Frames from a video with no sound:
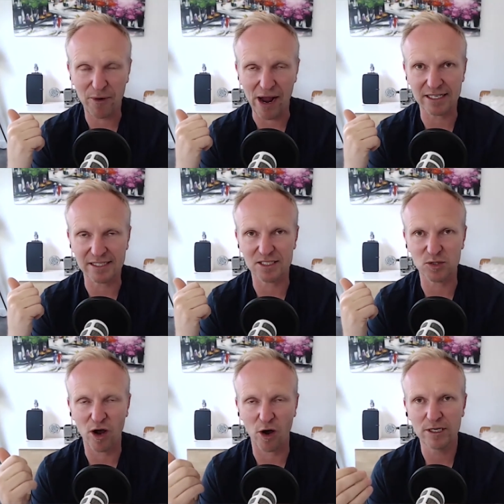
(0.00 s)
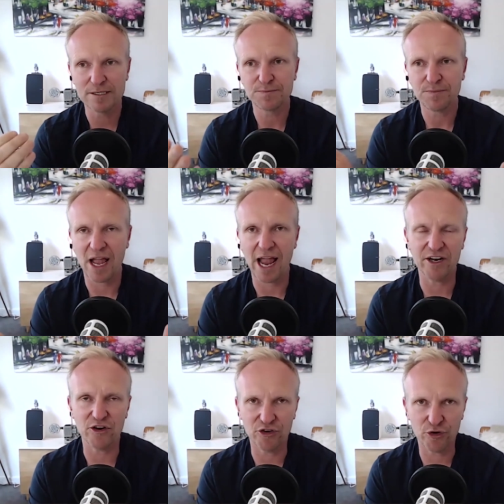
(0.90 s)
practice as well,
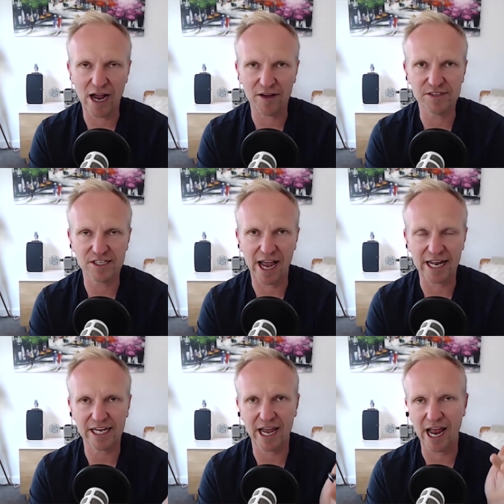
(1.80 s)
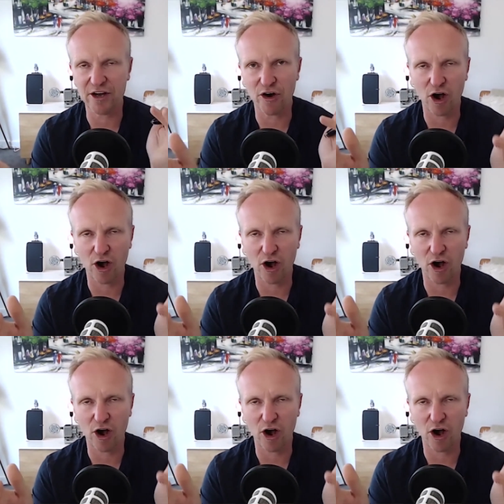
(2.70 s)
and you do have sciatica and you're